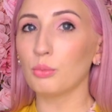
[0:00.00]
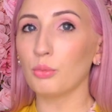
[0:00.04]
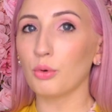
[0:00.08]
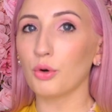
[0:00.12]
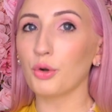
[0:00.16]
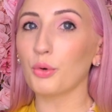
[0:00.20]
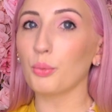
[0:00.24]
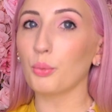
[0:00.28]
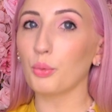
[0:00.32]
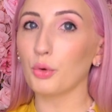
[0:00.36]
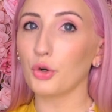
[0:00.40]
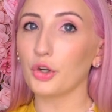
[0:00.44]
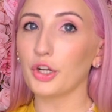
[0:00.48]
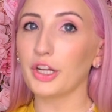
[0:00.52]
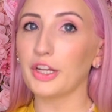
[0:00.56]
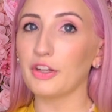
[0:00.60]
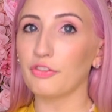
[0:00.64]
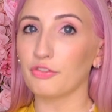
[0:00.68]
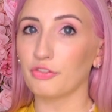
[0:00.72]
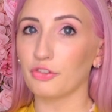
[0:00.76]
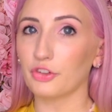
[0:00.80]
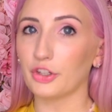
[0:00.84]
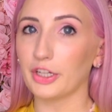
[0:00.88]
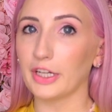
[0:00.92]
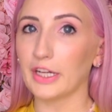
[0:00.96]
more
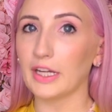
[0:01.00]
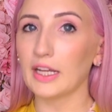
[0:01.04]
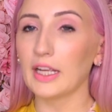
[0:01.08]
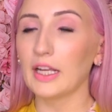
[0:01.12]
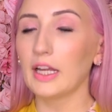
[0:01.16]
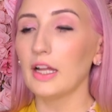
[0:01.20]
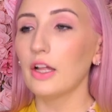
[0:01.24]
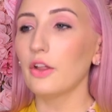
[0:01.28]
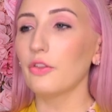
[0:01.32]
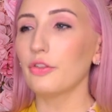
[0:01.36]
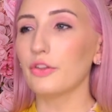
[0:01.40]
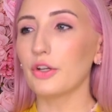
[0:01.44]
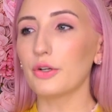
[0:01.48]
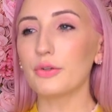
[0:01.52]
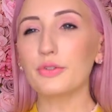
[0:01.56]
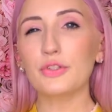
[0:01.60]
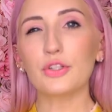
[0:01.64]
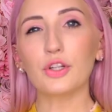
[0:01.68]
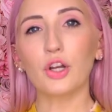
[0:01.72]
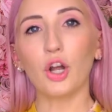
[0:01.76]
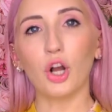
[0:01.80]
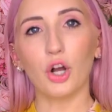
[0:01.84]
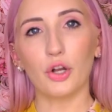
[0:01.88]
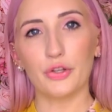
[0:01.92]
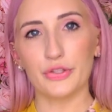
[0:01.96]
worry-free. Those
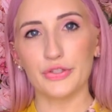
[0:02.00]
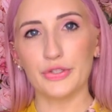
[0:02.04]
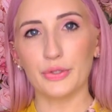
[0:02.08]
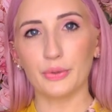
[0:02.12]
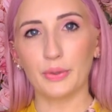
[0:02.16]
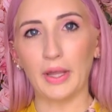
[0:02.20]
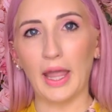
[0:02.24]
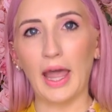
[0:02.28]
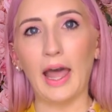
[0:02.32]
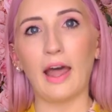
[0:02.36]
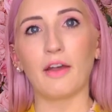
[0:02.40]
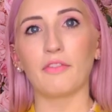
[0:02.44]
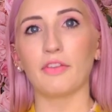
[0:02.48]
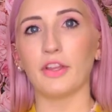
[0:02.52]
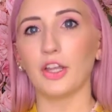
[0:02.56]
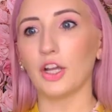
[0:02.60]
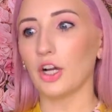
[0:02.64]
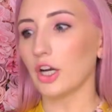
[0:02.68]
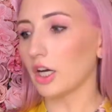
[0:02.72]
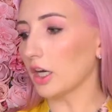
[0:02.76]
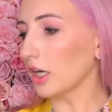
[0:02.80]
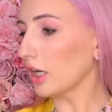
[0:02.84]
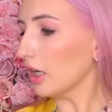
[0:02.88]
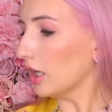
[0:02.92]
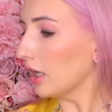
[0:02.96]
are also
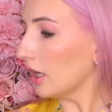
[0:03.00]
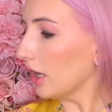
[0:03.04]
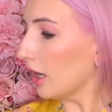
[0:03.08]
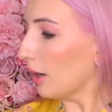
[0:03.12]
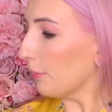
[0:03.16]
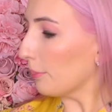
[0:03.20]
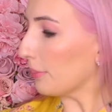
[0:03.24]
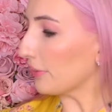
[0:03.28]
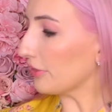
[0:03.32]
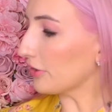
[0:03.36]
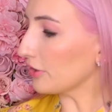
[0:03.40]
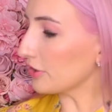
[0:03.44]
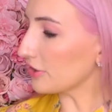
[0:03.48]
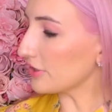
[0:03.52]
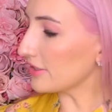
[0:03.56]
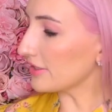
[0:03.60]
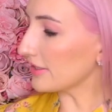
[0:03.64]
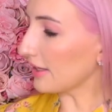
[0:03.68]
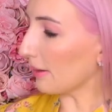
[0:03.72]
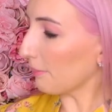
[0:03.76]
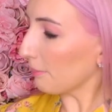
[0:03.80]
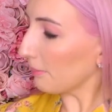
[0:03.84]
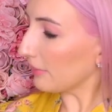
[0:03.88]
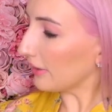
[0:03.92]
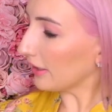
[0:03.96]
caviar, but there's
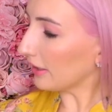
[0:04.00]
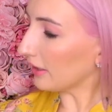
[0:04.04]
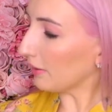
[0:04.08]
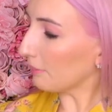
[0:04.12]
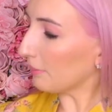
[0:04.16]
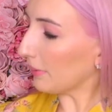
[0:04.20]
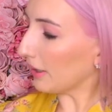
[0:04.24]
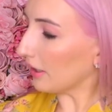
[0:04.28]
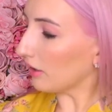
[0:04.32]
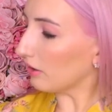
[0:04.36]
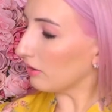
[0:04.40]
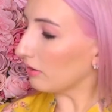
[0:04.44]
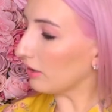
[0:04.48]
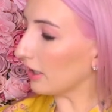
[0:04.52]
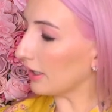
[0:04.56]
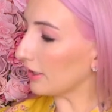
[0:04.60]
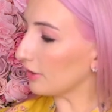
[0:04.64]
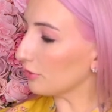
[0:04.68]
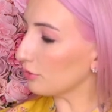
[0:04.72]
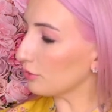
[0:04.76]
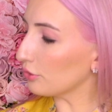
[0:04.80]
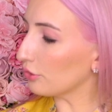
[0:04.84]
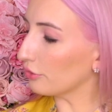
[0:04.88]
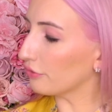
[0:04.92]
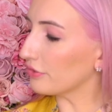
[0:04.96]
something about, I
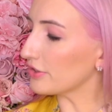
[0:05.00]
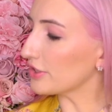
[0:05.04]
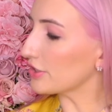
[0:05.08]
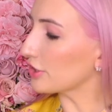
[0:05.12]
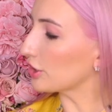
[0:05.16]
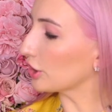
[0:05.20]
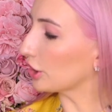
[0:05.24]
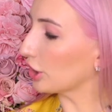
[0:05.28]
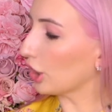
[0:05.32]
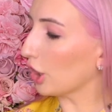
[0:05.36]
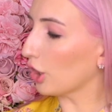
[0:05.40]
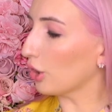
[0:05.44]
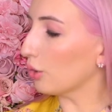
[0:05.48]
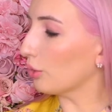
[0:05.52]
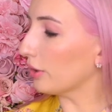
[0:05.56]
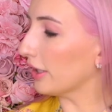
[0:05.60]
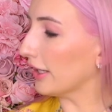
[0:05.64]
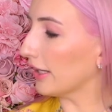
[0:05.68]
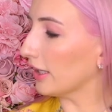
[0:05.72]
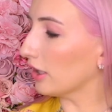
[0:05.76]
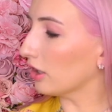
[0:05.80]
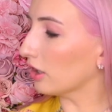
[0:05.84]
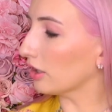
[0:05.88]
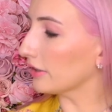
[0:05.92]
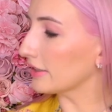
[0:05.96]
don't know if it's the
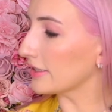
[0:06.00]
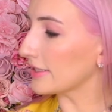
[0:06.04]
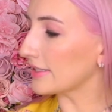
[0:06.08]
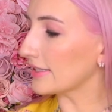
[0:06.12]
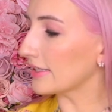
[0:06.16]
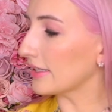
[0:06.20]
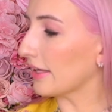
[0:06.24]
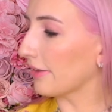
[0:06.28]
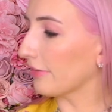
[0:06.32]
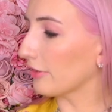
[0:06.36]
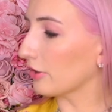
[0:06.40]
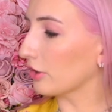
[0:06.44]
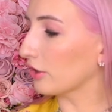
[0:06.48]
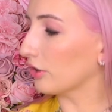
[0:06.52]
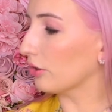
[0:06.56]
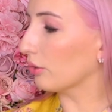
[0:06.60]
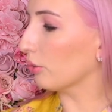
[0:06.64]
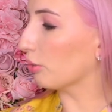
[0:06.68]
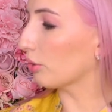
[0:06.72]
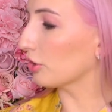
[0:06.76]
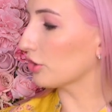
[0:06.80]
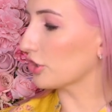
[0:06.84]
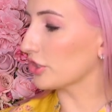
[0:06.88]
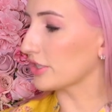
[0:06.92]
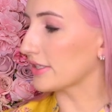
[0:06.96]
coating on this leather
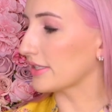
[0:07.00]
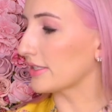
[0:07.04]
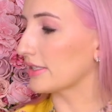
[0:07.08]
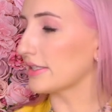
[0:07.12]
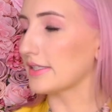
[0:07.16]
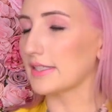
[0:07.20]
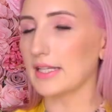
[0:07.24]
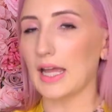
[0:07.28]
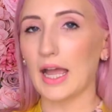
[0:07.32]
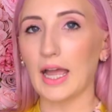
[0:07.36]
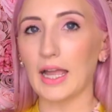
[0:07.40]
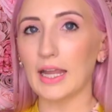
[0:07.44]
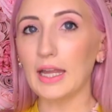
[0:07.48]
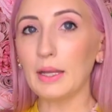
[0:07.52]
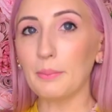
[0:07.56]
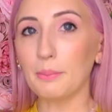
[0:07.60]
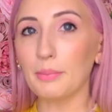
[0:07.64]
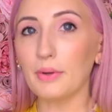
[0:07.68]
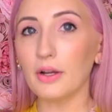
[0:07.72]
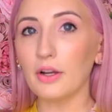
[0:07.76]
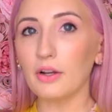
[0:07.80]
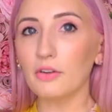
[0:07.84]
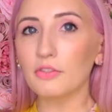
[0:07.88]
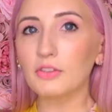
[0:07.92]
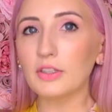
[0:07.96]
or just the type
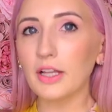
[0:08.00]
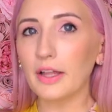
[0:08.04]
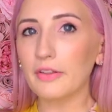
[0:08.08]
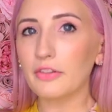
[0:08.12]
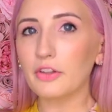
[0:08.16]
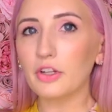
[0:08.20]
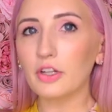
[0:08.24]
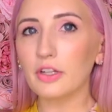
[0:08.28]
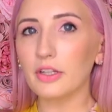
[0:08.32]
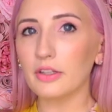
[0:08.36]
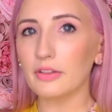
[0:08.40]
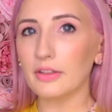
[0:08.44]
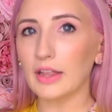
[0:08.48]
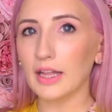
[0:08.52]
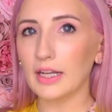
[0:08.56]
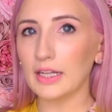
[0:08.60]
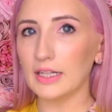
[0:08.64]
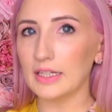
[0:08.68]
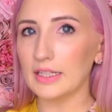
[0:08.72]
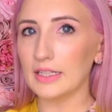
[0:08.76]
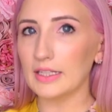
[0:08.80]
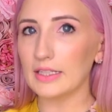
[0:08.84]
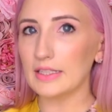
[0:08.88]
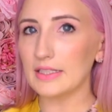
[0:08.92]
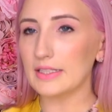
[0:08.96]
of leather that
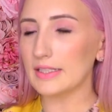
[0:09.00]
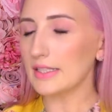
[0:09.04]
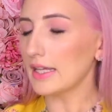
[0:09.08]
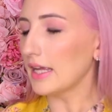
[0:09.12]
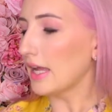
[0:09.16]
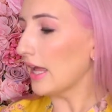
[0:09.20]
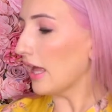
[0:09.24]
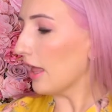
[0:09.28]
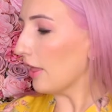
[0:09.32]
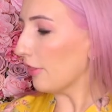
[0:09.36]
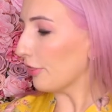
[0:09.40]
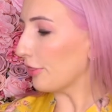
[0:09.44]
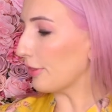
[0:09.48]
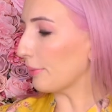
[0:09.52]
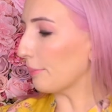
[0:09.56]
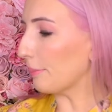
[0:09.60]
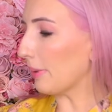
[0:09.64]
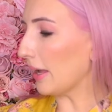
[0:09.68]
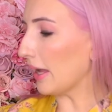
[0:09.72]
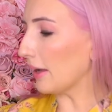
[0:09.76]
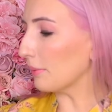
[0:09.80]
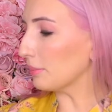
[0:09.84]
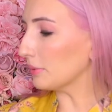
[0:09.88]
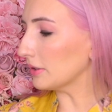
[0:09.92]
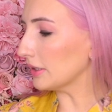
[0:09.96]
it is, the
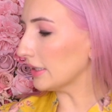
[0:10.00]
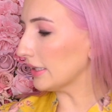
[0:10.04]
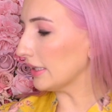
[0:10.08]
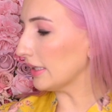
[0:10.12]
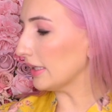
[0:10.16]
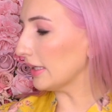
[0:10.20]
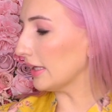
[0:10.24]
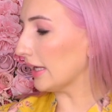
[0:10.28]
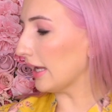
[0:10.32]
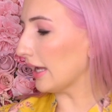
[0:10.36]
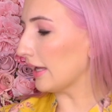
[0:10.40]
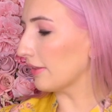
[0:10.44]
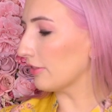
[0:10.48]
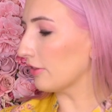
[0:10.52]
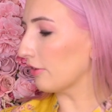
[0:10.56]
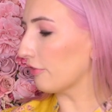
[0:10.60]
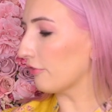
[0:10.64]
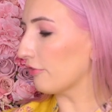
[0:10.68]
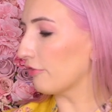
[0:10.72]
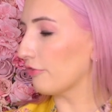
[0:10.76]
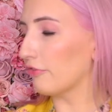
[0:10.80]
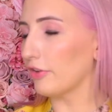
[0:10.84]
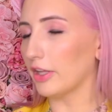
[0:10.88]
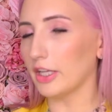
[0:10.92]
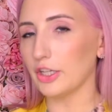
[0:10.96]
pebbling and the
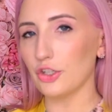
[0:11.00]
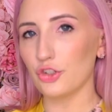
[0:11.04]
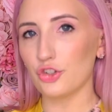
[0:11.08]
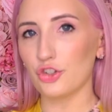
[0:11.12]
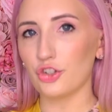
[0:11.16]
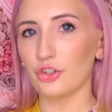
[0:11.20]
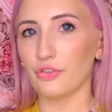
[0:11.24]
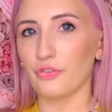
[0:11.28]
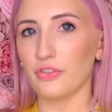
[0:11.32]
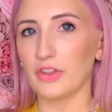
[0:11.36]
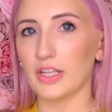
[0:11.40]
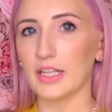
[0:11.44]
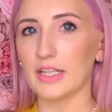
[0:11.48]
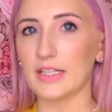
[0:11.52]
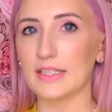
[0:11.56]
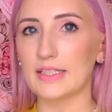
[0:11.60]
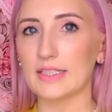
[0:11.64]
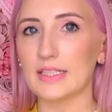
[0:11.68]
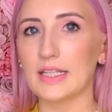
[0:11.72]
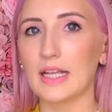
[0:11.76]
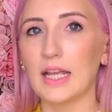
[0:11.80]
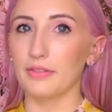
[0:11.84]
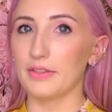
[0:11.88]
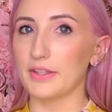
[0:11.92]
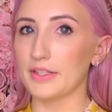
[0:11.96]
finish of this.
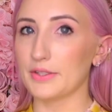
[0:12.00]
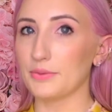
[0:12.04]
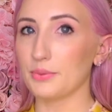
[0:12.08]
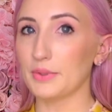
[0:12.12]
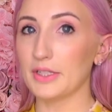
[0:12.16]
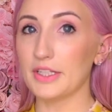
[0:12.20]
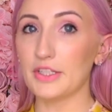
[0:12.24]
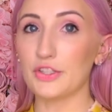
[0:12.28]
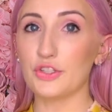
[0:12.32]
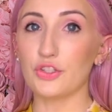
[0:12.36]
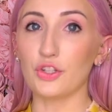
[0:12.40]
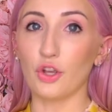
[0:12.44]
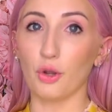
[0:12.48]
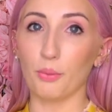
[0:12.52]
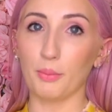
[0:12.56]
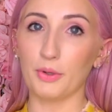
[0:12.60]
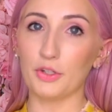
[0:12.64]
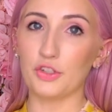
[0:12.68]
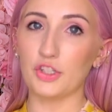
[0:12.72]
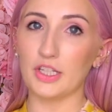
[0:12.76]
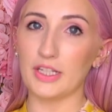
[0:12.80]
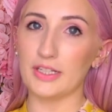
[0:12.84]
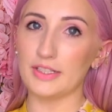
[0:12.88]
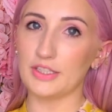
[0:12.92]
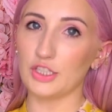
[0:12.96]
This one is so
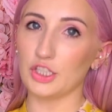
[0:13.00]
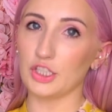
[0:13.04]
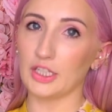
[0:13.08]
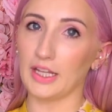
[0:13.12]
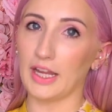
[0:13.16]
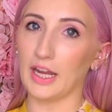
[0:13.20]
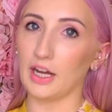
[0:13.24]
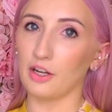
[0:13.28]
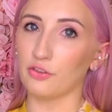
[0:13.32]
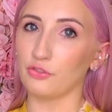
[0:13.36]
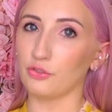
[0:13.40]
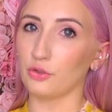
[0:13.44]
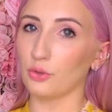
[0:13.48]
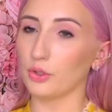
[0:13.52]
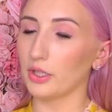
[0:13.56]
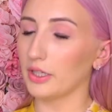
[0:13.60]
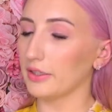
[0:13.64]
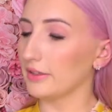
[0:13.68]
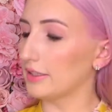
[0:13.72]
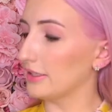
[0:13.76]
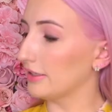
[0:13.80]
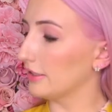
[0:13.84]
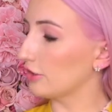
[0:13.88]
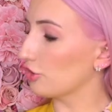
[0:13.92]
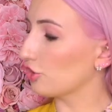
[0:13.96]
much easier to care for
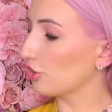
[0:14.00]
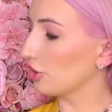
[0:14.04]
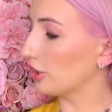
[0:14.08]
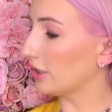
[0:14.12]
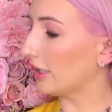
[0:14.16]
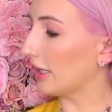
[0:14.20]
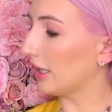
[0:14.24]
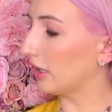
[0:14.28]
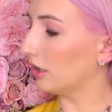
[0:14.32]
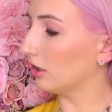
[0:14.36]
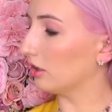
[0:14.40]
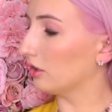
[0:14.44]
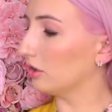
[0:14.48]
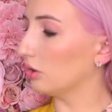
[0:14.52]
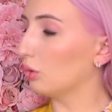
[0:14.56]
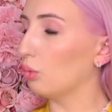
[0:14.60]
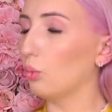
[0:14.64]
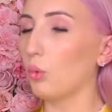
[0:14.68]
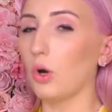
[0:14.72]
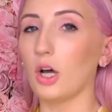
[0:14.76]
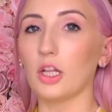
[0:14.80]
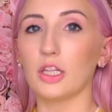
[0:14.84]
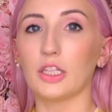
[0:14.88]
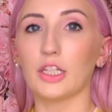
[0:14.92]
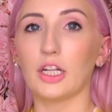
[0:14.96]
than the Chanel
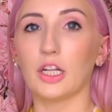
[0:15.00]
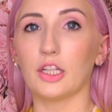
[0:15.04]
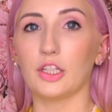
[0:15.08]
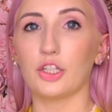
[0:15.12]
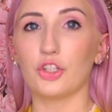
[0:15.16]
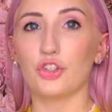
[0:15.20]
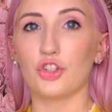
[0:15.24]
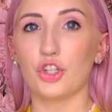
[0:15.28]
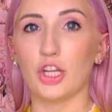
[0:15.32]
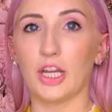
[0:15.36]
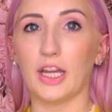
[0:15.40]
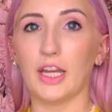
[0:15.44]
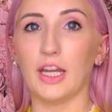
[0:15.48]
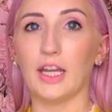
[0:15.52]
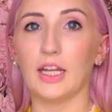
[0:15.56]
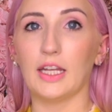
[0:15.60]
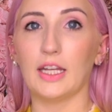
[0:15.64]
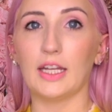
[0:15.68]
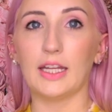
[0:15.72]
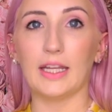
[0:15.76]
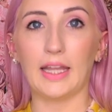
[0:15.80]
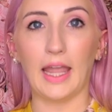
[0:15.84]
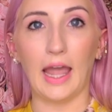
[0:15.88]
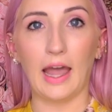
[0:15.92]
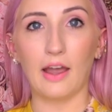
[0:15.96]
Wallet on a Chain
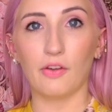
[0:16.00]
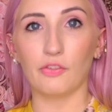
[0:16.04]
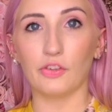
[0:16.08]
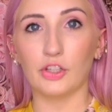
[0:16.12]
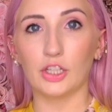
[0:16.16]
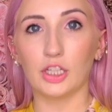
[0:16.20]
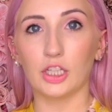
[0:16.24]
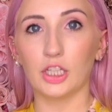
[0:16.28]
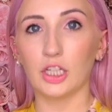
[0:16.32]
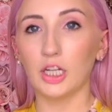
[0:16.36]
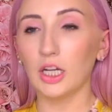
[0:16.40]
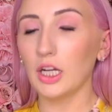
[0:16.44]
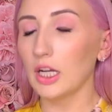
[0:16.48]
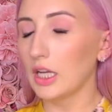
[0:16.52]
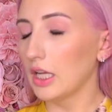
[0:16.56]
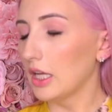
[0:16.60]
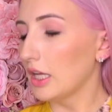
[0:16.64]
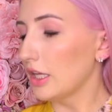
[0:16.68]
and Caviar.